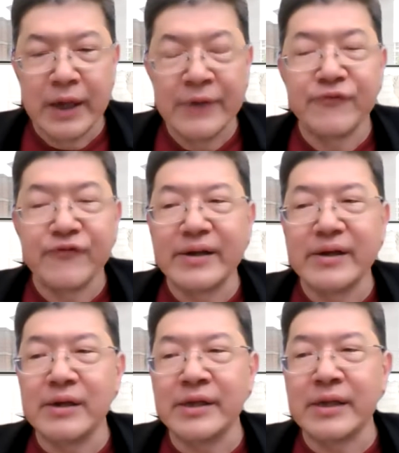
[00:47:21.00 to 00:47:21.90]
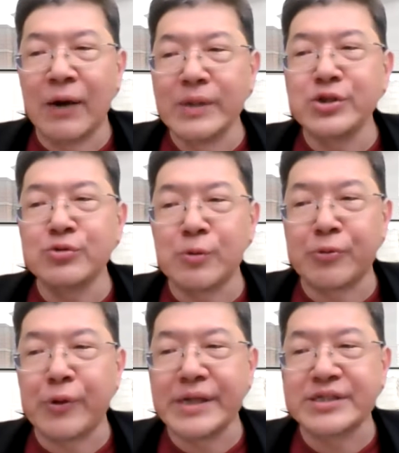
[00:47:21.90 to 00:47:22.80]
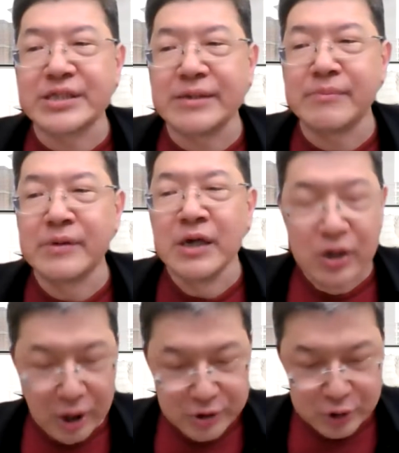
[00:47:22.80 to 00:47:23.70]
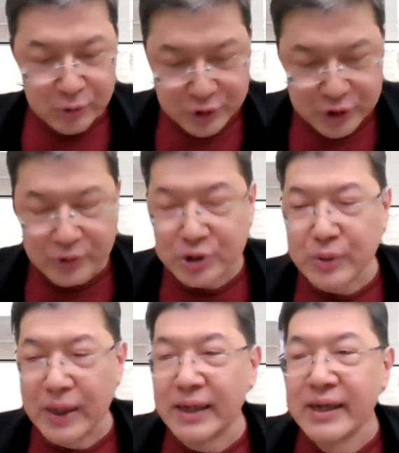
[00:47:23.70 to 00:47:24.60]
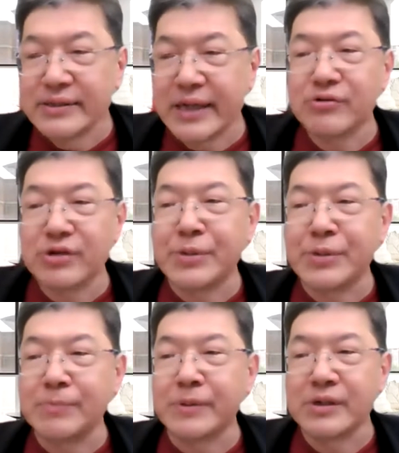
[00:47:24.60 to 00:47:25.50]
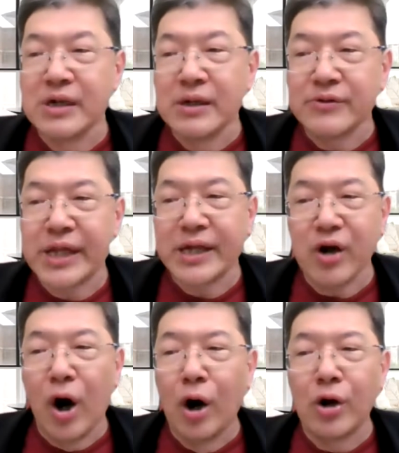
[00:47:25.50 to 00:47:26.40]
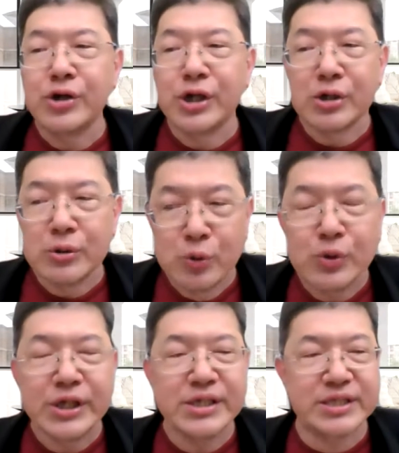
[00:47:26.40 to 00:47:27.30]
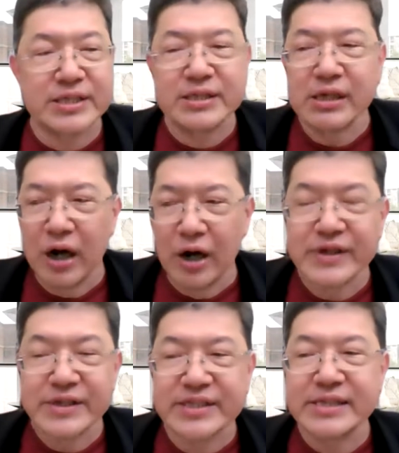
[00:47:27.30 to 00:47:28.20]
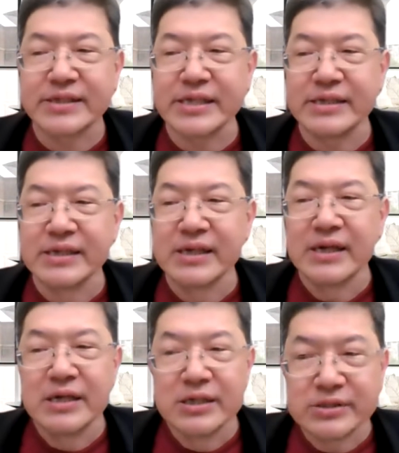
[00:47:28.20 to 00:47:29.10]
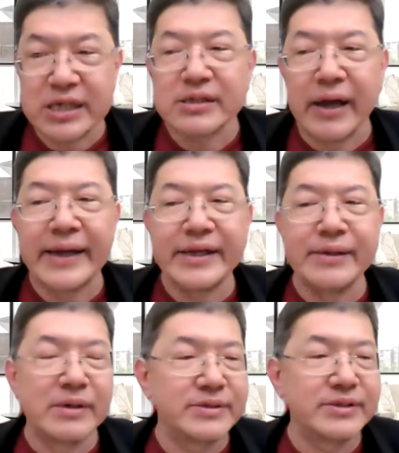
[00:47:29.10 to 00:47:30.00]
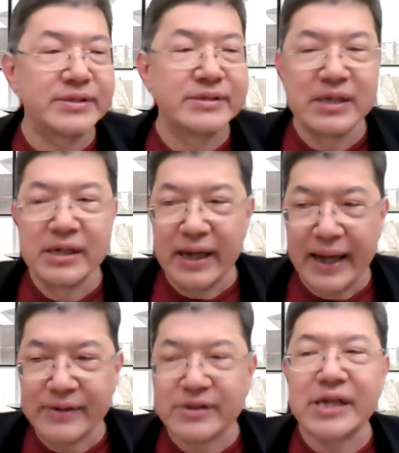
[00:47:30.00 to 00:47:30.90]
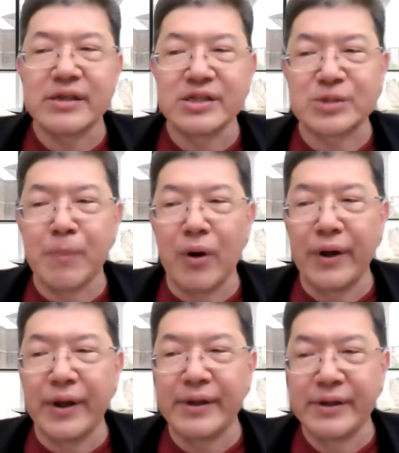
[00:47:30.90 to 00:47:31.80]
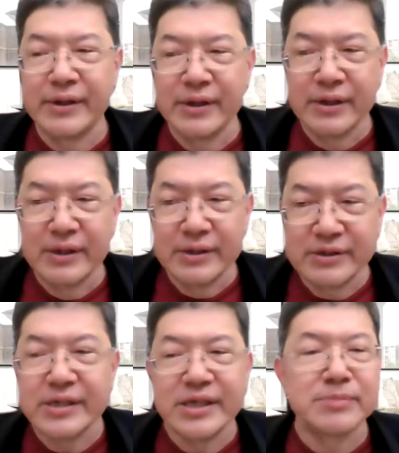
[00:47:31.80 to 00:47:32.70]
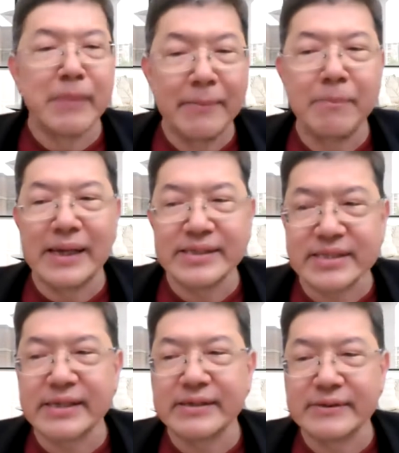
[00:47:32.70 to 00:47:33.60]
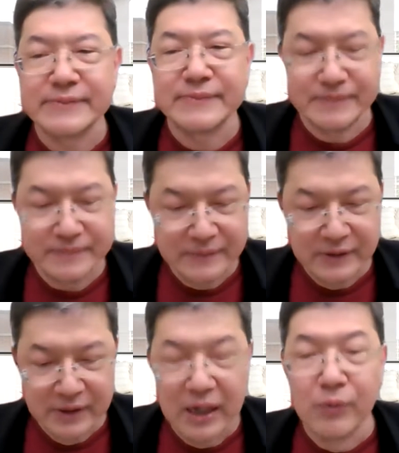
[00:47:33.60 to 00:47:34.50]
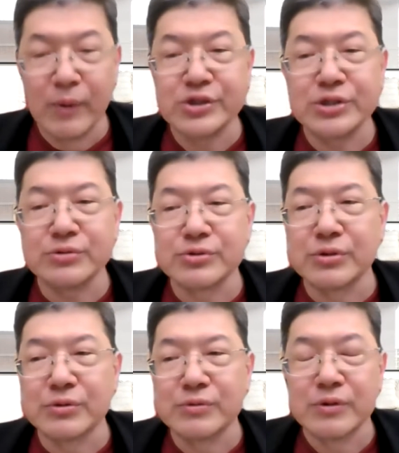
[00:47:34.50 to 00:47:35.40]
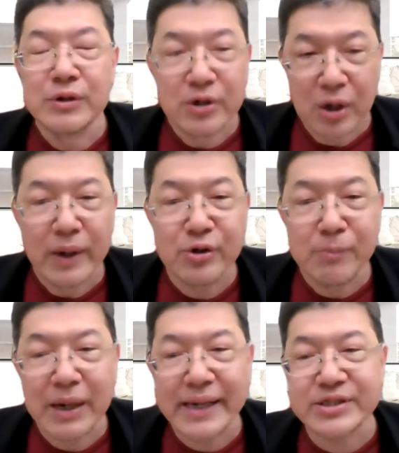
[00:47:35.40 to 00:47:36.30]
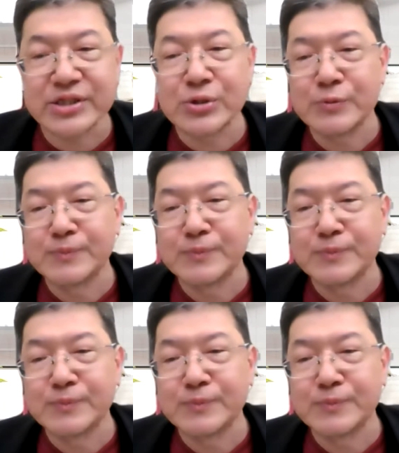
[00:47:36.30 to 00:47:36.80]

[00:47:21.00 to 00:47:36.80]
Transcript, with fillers: and finally i want you to praise him god told joshua tell the people take all the goodies of the city take the animals and take the spoil this is my blessing i want you to know god want to bless you